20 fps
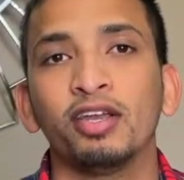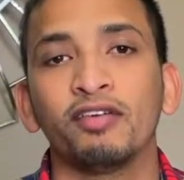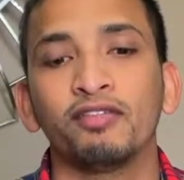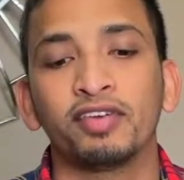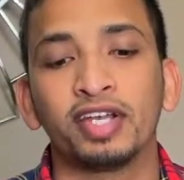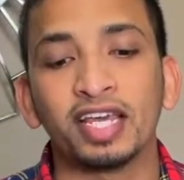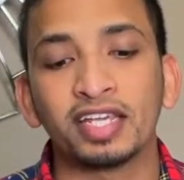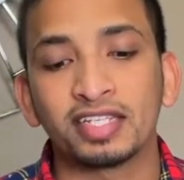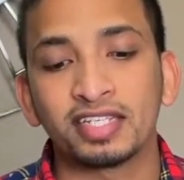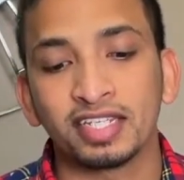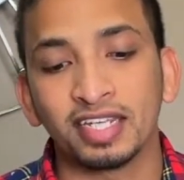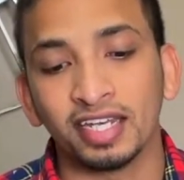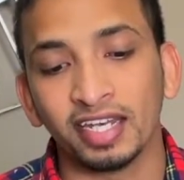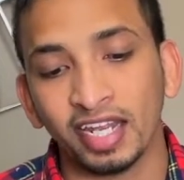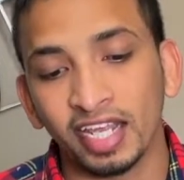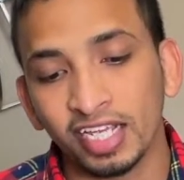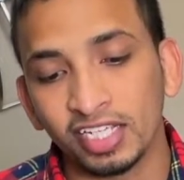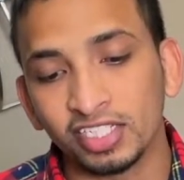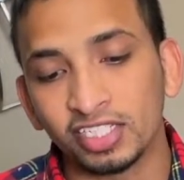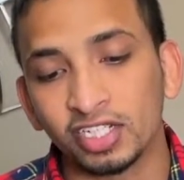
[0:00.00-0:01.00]
of
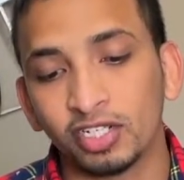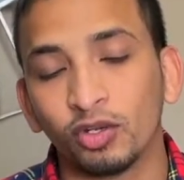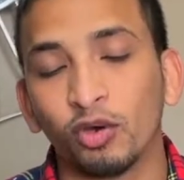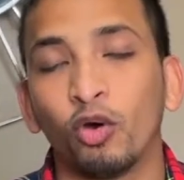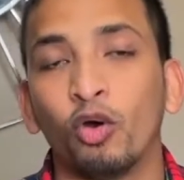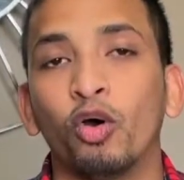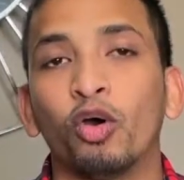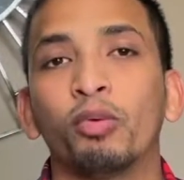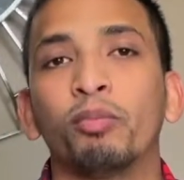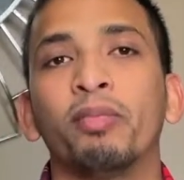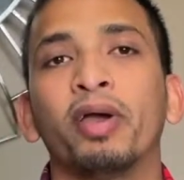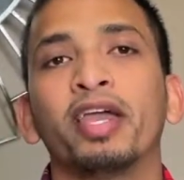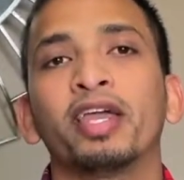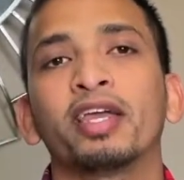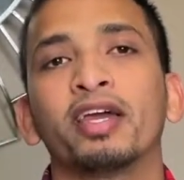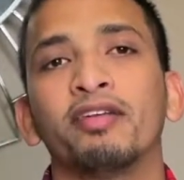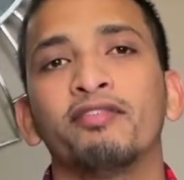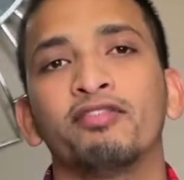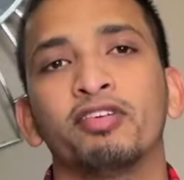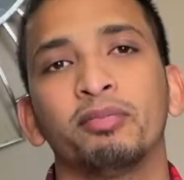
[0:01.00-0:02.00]
destination on my
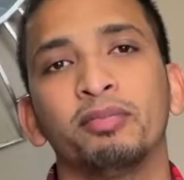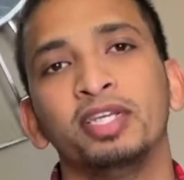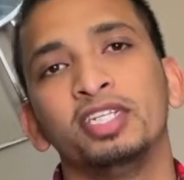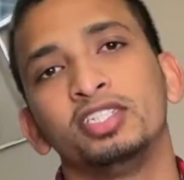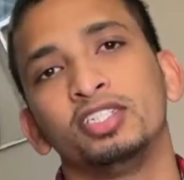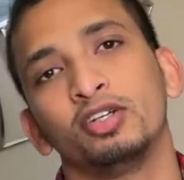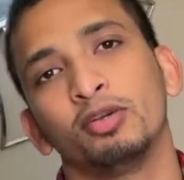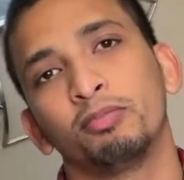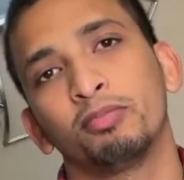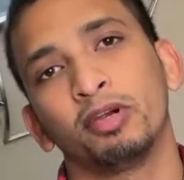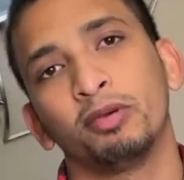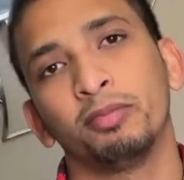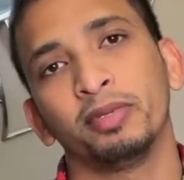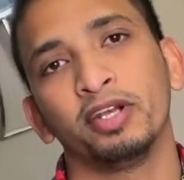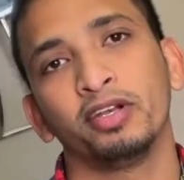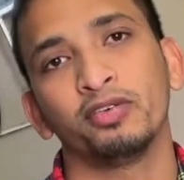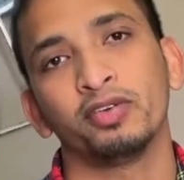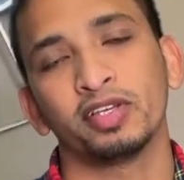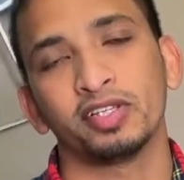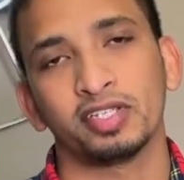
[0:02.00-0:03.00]
confirmation of
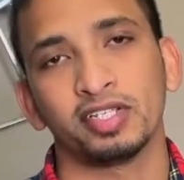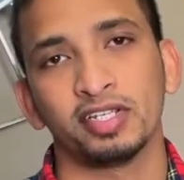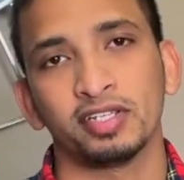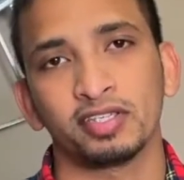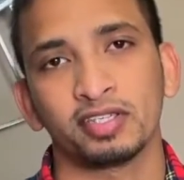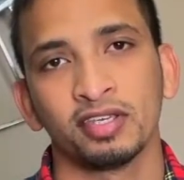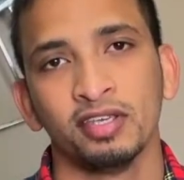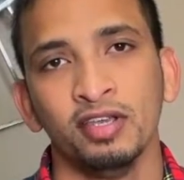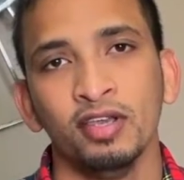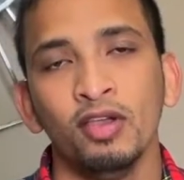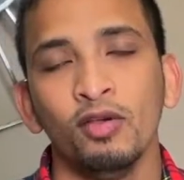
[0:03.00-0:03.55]
permanent residence?